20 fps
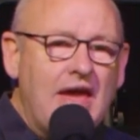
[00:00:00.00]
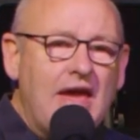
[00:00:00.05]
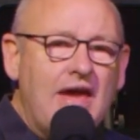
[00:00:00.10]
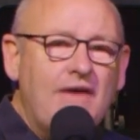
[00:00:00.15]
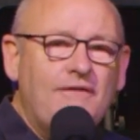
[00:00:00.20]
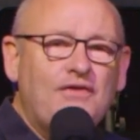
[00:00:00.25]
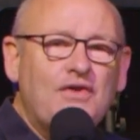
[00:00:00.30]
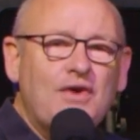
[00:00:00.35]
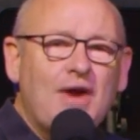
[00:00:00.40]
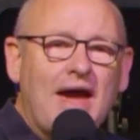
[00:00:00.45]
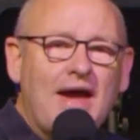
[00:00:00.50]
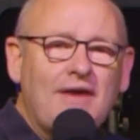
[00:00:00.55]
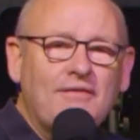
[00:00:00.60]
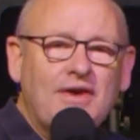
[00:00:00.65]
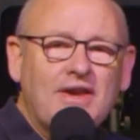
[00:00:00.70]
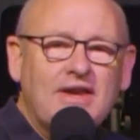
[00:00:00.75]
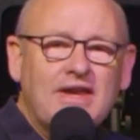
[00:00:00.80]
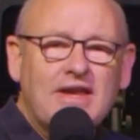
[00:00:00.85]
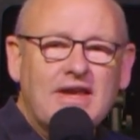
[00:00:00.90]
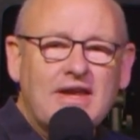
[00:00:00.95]
If you have
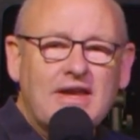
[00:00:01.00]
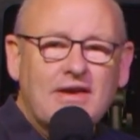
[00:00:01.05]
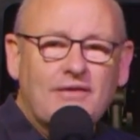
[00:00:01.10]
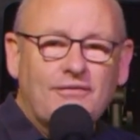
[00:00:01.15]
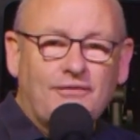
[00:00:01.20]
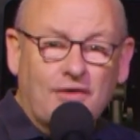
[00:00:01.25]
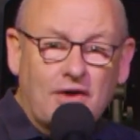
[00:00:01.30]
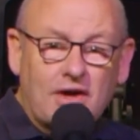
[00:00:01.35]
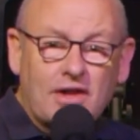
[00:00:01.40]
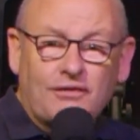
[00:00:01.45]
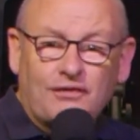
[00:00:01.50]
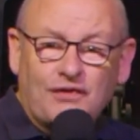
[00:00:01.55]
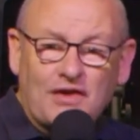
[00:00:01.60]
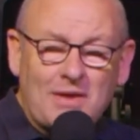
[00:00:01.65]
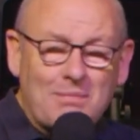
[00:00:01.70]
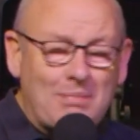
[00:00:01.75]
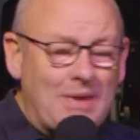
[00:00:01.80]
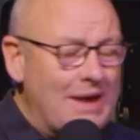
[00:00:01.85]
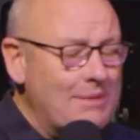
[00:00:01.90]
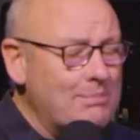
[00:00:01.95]
any further
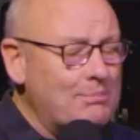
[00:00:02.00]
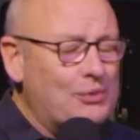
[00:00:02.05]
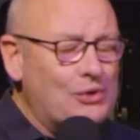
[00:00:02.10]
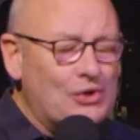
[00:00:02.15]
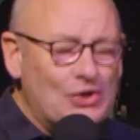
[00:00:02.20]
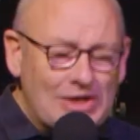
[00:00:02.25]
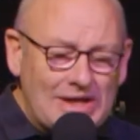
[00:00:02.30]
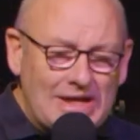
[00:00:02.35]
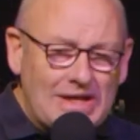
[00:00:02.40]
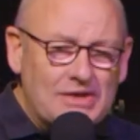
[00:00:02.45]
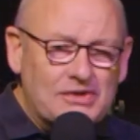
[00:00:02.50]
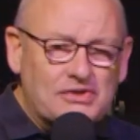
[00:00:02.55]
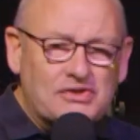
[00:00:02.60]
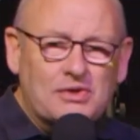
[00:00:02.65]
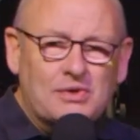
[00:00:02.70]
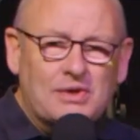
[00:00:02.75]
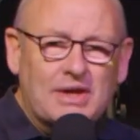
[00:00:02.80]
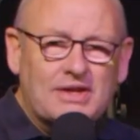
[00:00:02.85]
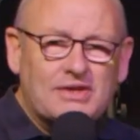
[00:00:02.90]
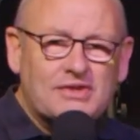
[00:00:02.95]
feedback, please
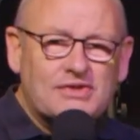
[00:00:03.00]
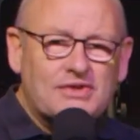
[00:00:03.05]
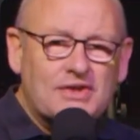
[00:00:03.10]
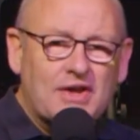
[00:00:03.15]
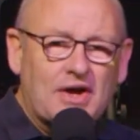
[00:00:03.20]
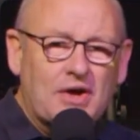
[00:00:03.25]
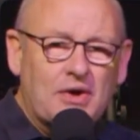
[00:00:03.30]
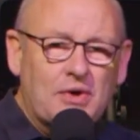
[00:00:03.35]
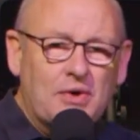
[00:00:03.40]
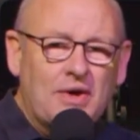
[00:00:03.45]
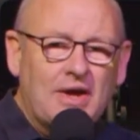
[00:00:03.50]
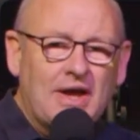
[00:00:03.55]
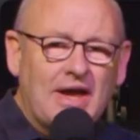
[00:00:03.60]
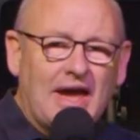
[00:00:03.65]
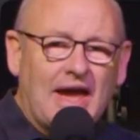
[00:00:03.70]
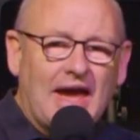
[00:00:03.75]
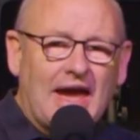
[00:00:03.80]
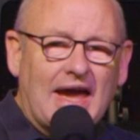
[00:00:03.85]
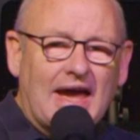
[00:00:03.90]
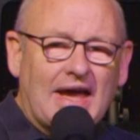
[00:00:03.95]
do let us know,
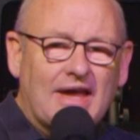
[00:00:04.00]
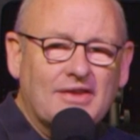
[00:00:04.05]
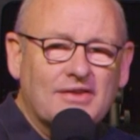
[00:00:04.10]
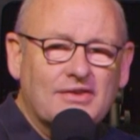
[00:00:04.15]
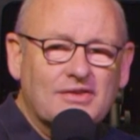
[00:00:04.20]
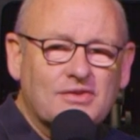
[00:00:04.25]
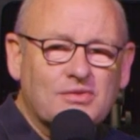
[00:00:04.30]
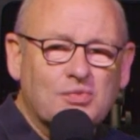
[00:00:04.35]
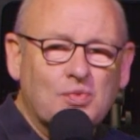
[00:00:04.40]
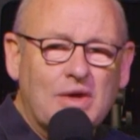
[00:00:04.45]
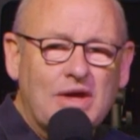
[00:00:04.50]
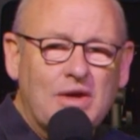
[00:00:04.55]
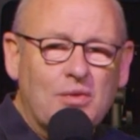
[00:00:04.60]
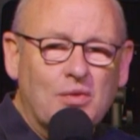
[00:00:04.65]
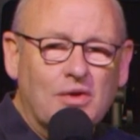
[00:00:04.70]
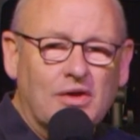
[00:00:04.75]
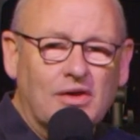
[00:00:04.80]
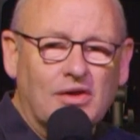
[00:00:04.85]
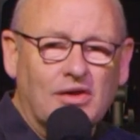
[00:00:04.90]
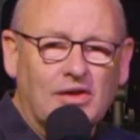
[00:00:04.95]
and we
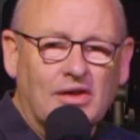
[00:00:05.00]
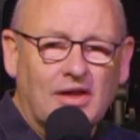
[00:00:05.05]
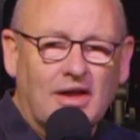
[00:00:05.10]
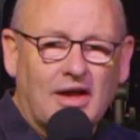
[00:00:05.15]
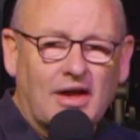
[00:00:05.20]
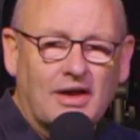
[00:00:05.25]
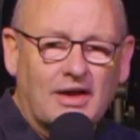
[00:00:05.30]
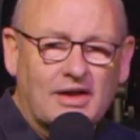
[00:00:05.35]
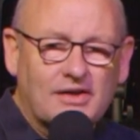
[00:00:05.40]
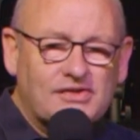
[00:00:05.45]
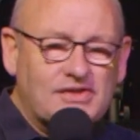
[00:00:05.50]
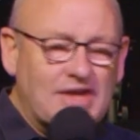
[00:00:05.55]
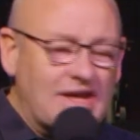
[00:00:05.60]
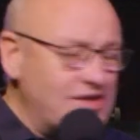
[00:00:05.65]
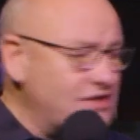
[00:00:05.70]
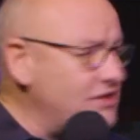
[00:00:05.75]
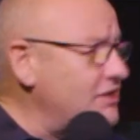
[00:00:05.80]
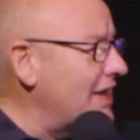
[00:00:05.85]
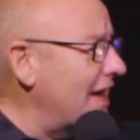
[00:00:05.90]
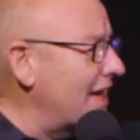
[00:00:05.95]
will uh,
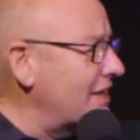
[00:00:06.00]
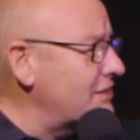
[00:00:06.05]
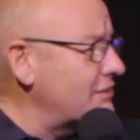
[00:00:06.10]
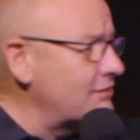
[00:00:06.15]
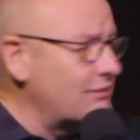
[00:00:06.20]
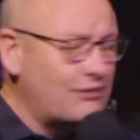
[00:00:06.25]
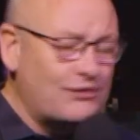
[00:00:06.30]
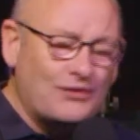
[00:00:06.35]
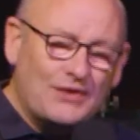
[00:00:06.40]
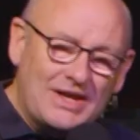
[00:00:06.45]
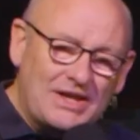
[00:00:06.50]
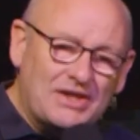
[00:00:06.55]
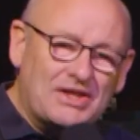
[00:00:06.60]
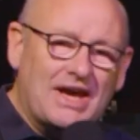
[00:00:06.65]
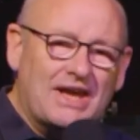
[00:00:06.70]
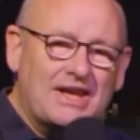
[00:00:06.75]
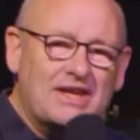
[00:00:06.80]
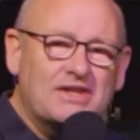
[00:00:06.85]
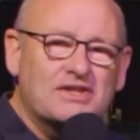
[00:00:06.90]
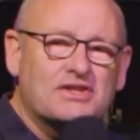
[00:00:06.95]
assess that and feed
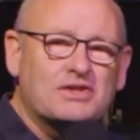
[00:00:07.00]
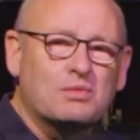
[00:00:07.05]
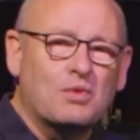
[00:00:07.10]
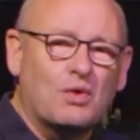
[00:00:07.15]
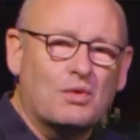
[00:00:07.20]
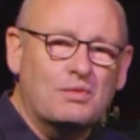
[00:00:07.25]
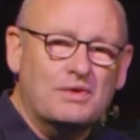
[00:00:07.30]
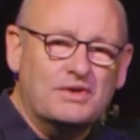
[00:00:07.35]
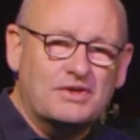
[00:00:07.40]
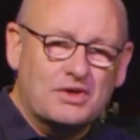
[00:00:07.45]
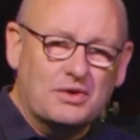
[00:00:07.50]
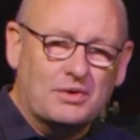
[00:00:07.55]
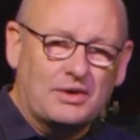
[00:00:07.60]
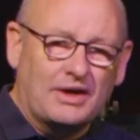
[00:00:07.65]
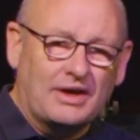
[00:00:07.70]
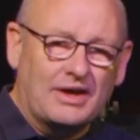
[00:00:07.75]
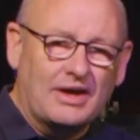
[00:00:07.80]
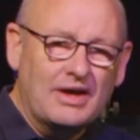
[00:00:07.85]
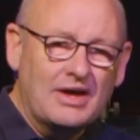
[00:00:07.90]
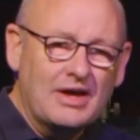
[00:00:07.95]
that into what we're
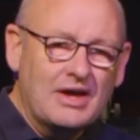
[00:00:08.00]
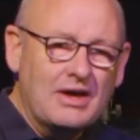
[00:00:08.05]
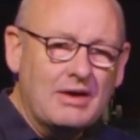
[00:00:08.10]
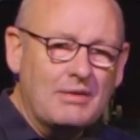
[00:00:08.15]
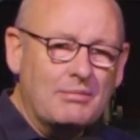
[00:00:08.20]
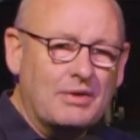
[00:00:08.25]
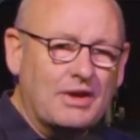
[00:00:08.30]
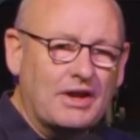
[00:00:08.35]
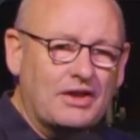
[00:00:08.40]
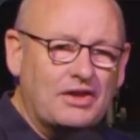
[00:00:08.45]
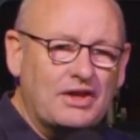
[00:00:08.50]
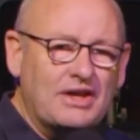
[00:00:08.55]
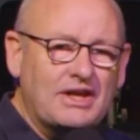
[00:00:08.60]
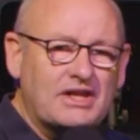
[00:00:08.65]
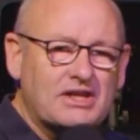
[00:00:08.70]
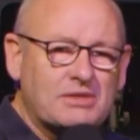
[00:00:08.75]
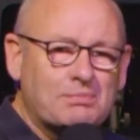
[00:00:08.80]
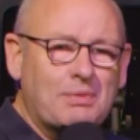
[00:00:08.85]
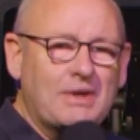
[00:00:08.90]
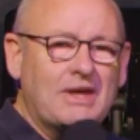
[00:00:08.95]
doing. Mm but I
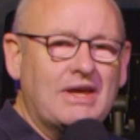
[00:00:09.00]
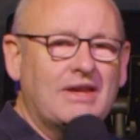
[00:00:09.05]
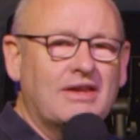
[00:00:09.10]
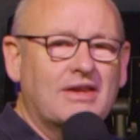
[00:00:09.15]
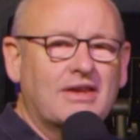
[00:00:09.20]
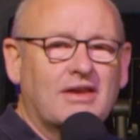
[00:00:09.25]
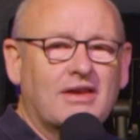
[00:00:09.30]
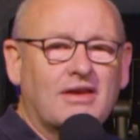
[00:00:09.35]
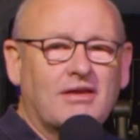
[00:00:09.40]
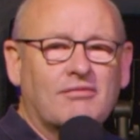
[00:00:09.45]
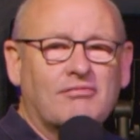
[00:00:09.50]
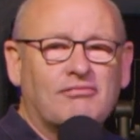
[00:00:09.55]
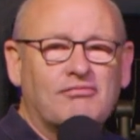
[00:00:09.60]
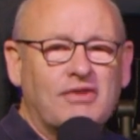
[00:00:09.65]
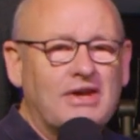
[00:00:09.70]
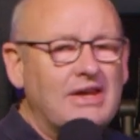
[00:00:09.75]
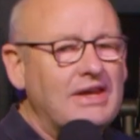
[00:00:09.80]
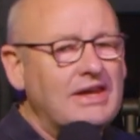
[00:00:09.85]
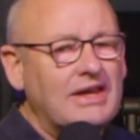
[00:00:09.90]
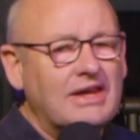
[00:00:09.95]
think it's been a
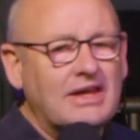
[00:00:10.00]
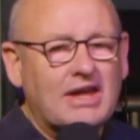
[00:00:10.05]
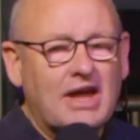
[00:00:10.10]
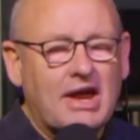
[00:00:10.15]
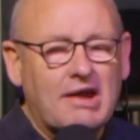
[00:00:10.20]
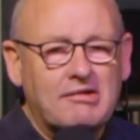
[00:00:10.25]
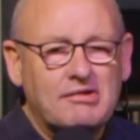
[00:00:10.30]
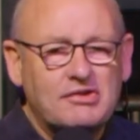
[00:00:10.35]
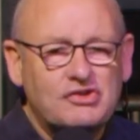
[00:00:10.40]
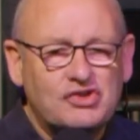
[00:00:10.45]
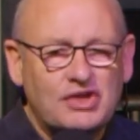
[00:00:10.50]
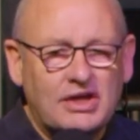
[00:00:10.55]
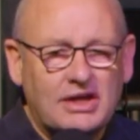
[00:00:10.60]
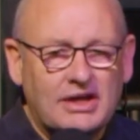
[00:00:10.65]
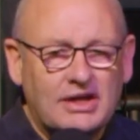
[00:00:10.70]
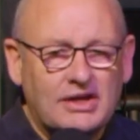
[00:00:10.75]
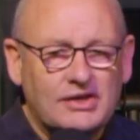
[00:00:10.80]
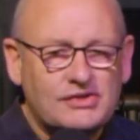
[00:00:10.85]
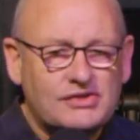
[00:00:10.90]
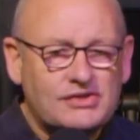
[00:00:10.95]
really
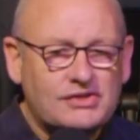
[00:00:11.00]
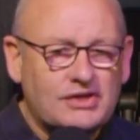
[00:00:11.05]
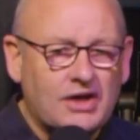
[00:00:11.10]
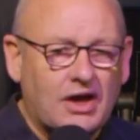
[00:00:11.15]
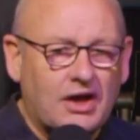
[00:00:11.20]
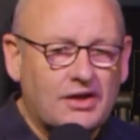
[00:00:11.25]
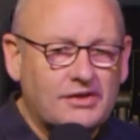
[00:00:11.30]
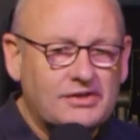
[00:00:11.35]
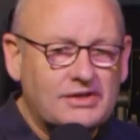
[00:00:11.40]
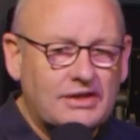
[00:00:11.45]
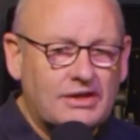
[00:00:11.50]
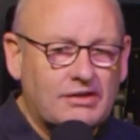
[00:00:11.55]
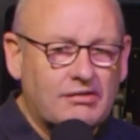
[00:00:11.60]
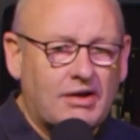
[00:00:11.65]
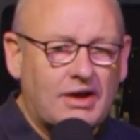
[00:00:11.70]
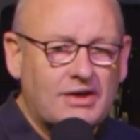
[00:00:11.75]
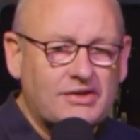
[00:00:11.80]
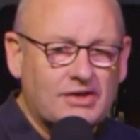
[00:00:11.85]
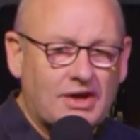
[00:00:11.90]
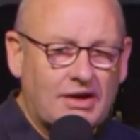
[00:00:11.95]
encouraging start in the
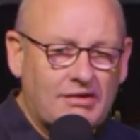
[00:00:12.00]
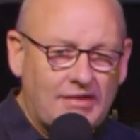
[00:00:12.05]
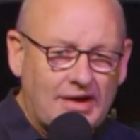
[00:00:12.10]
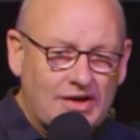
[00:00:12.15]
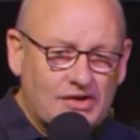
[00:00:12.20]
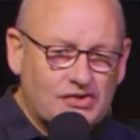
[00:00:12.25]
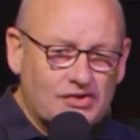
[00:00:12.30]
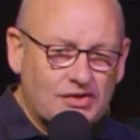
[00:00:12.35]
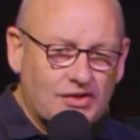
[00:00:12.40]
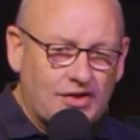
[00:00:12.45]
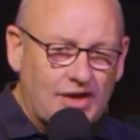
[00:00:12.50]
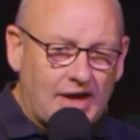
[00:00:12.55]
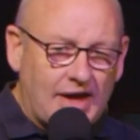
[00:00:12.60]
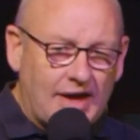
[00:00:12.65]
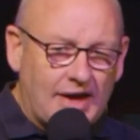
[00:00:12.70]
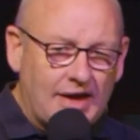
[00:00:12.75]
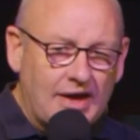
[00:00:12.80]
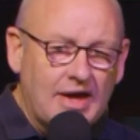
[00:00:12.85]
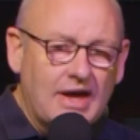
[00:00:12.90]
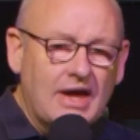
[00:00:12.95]
right direction mm.
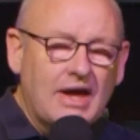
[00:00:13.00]
there.